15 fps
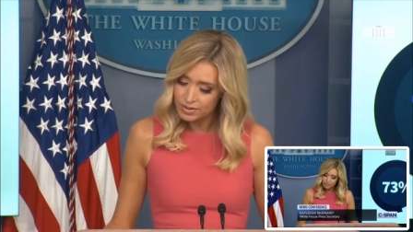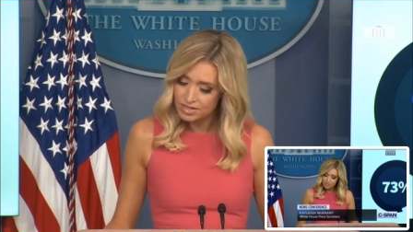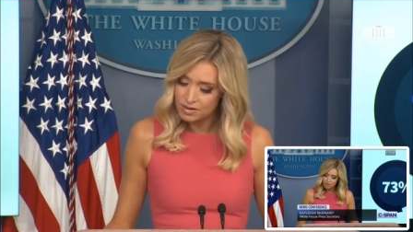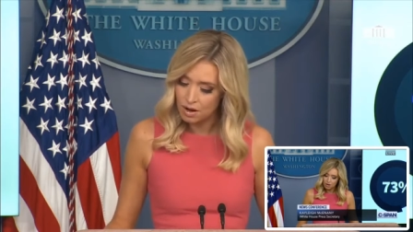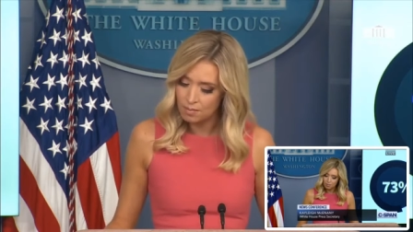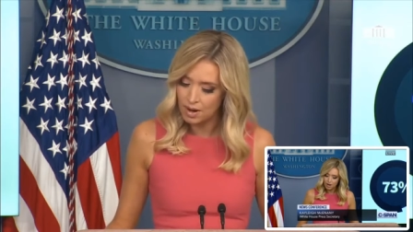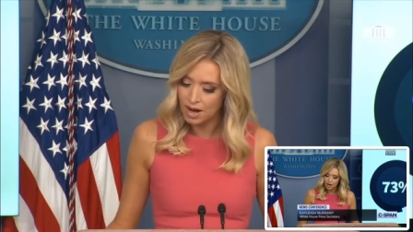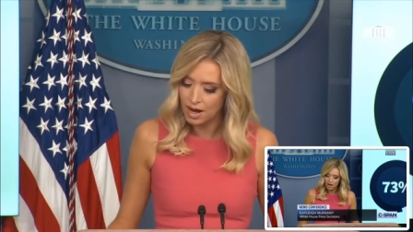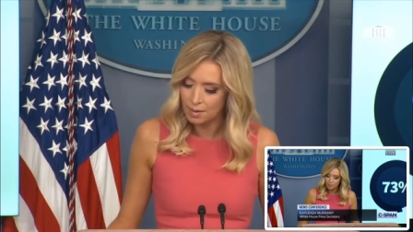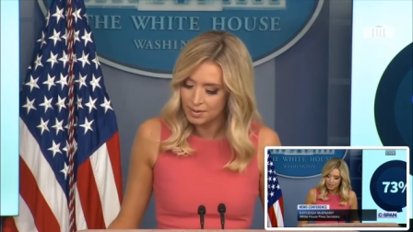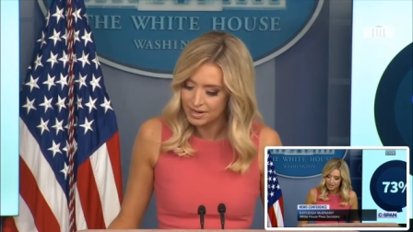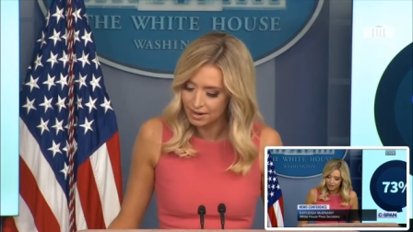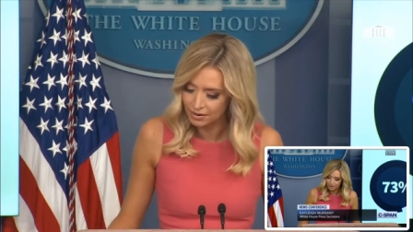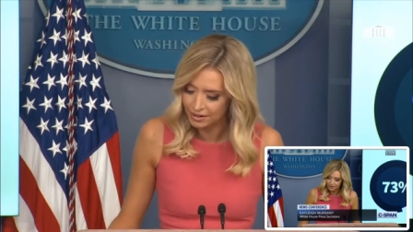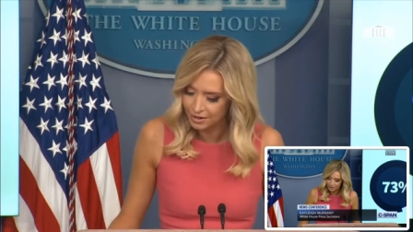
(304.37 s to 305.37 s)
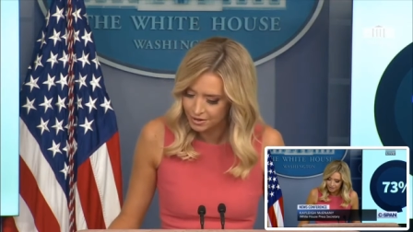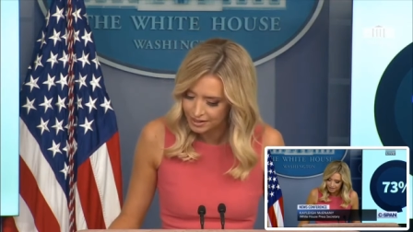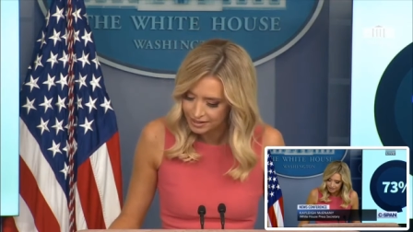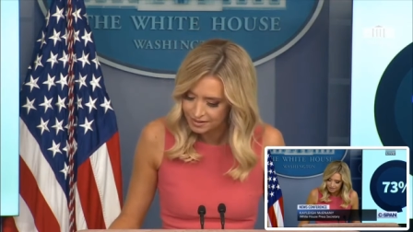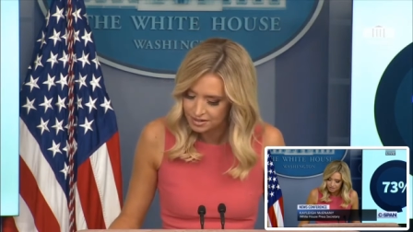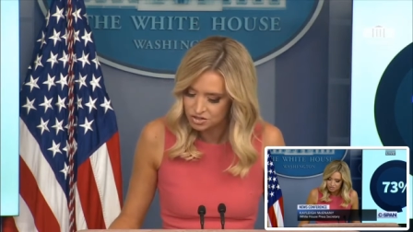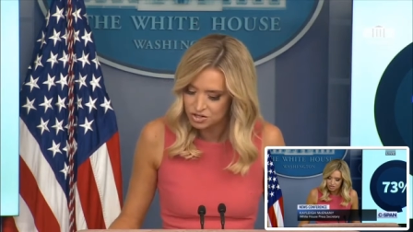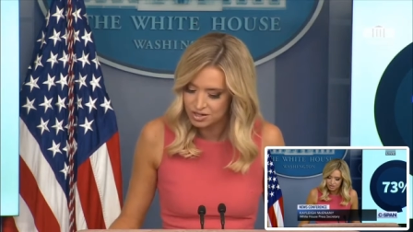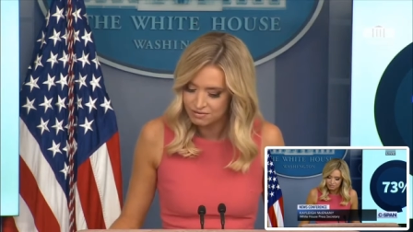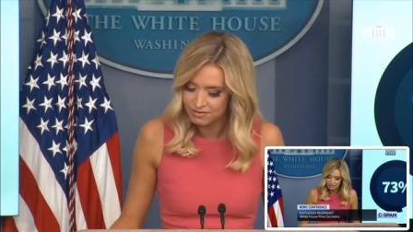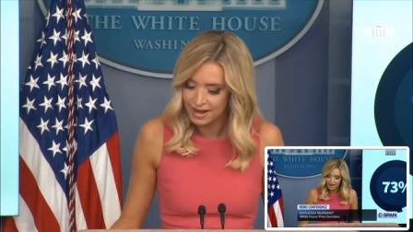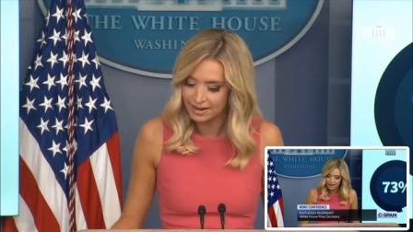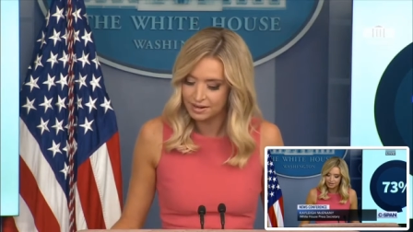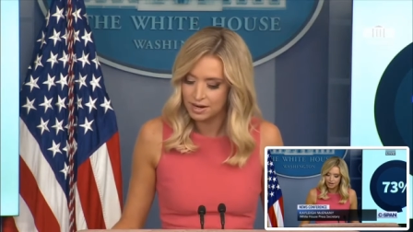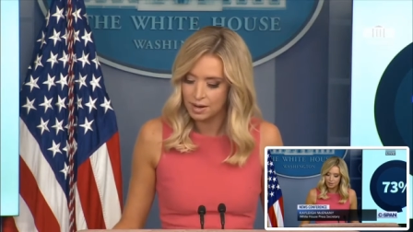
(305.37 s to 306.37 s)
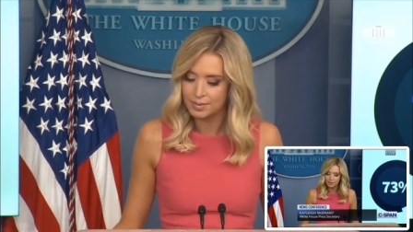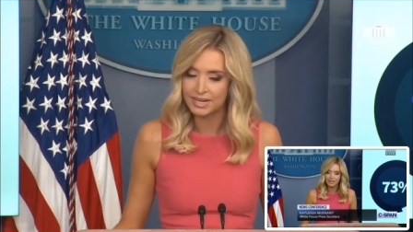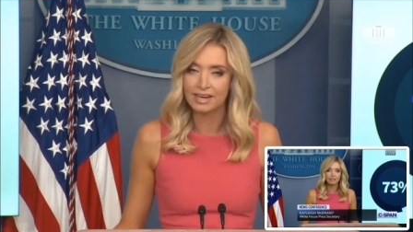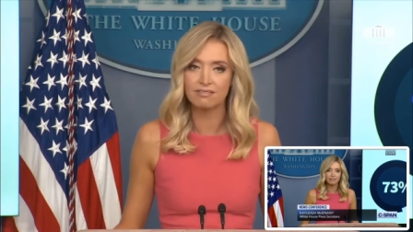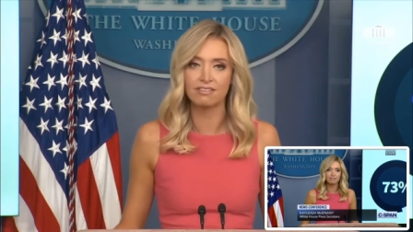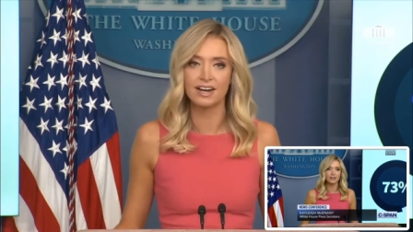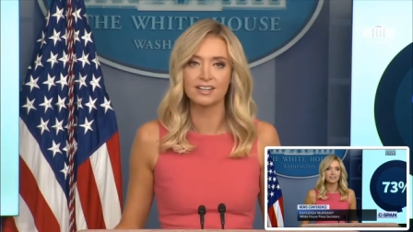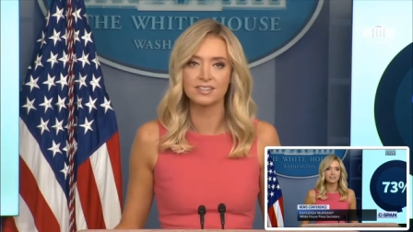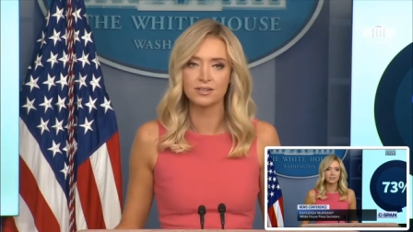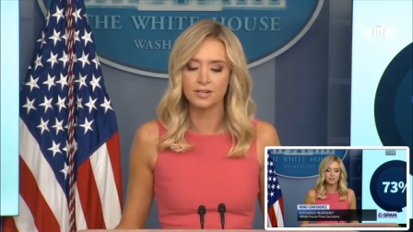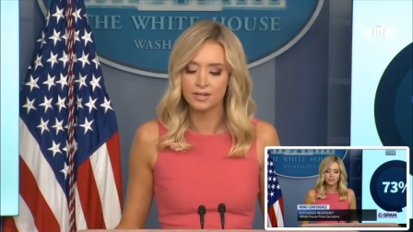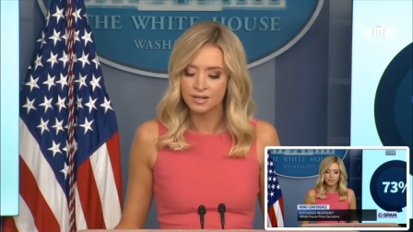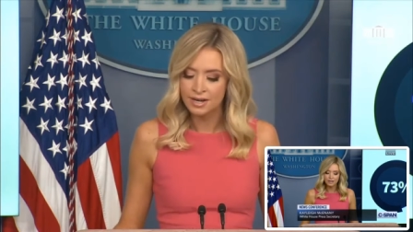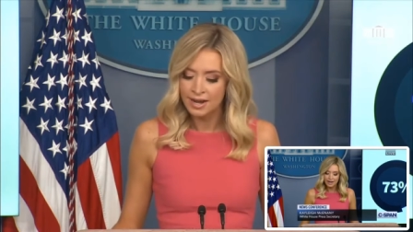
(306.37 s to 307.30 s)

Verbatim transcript: saw Mohamed El-Erian, the chief economic advisor